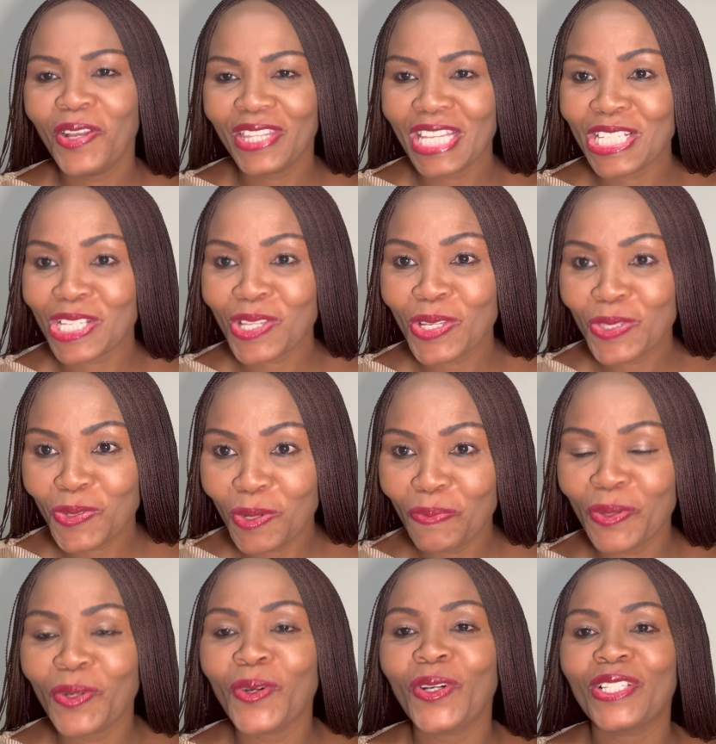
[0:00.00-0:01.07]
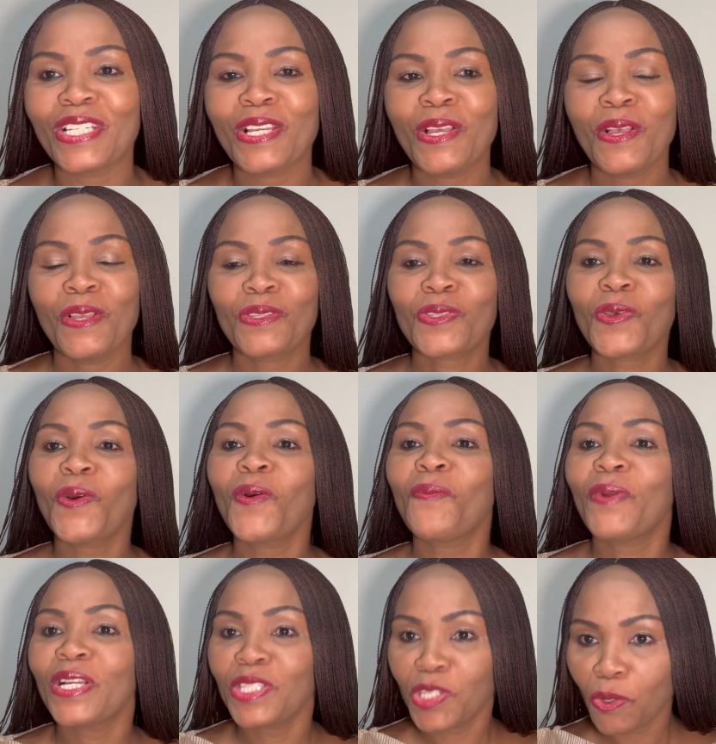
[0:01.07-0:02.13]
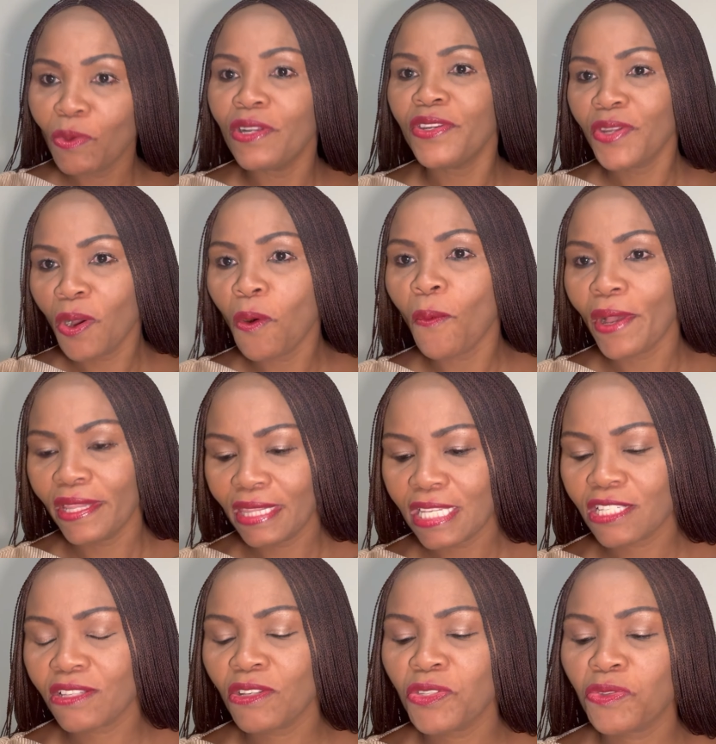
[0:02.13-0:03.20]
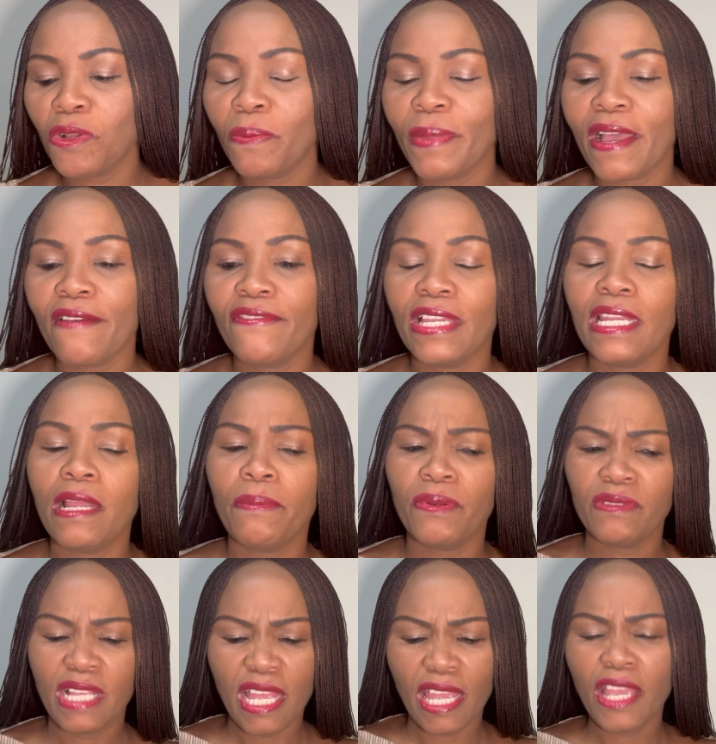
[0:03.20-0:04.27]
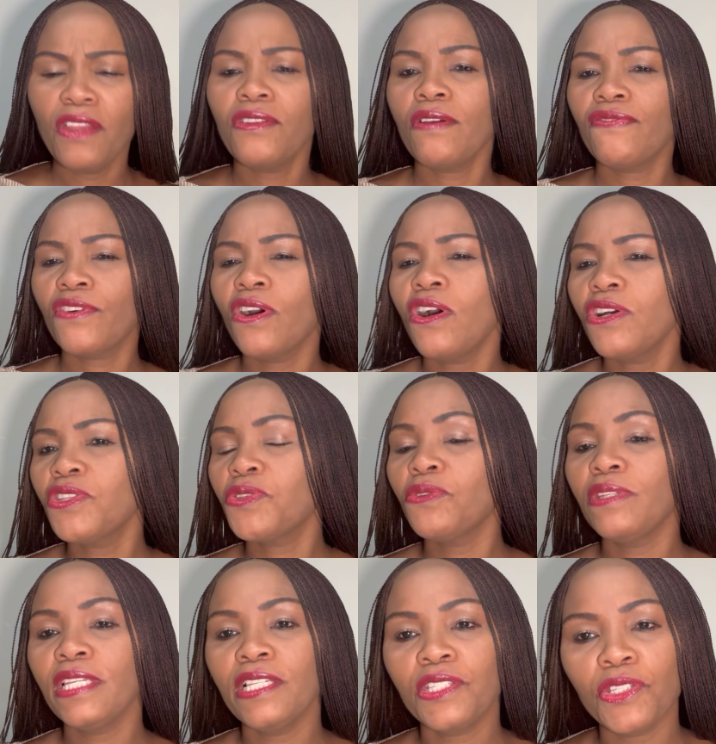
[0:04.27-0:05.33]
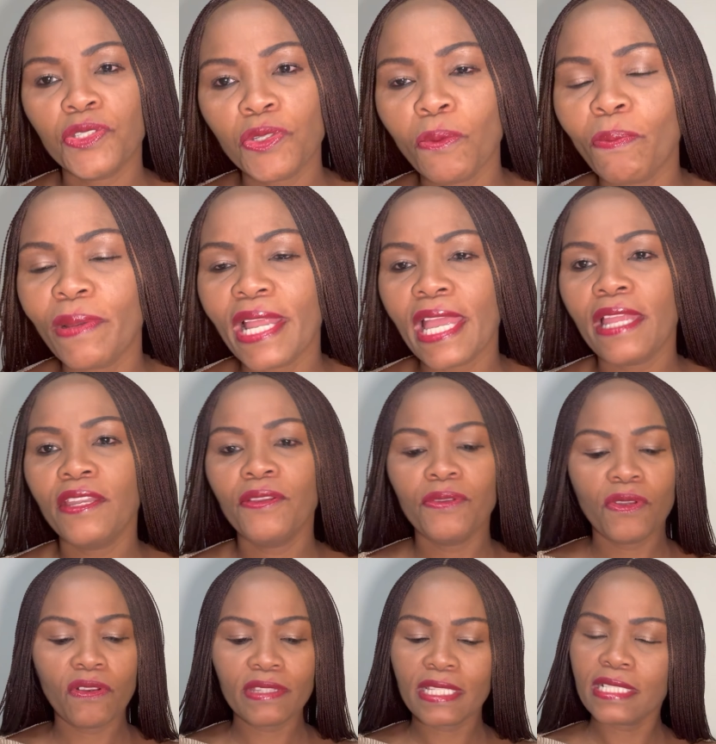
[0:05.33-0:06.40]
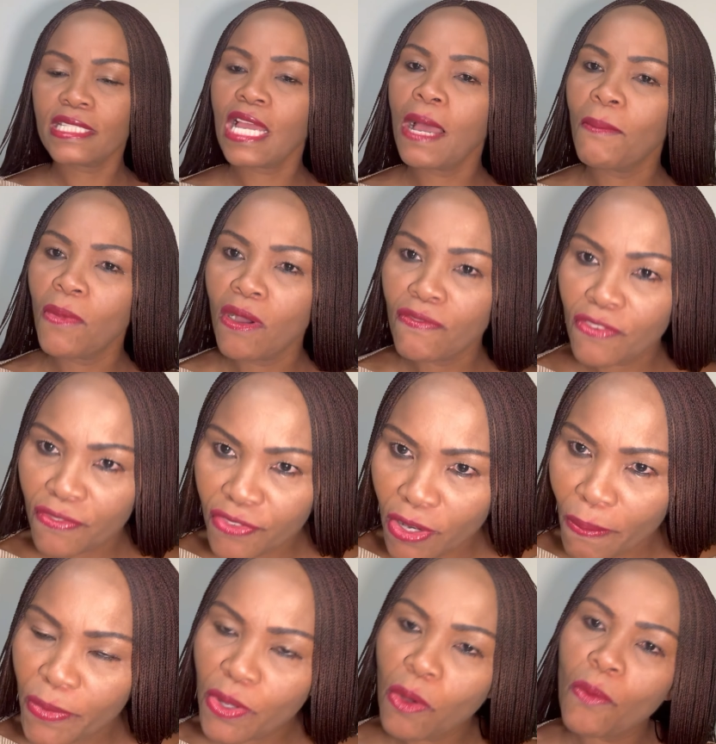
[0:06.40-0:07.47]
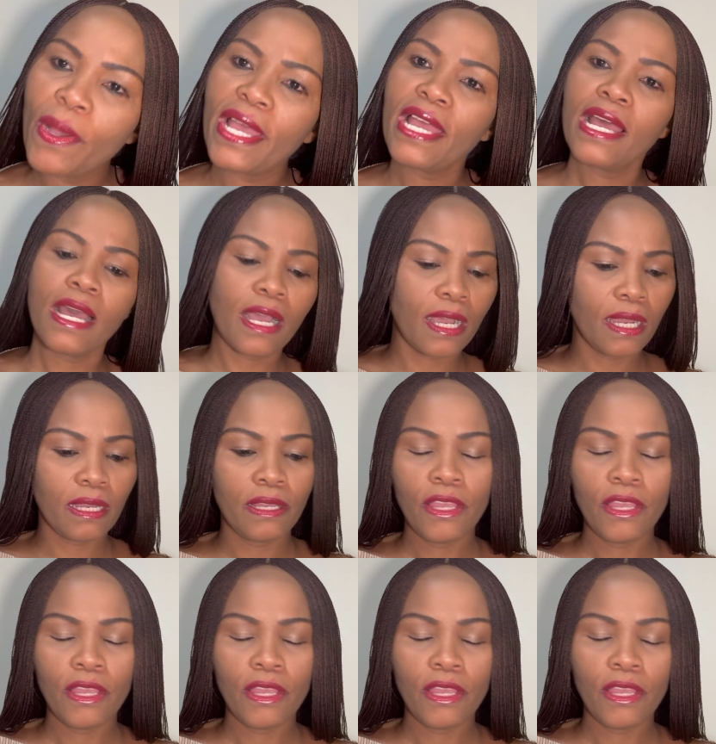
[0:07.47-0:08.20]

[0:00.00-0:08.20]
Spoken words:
The slots will be gone. So, but you will know when the slots will be available. And of course, you need to plan, the time off from your work.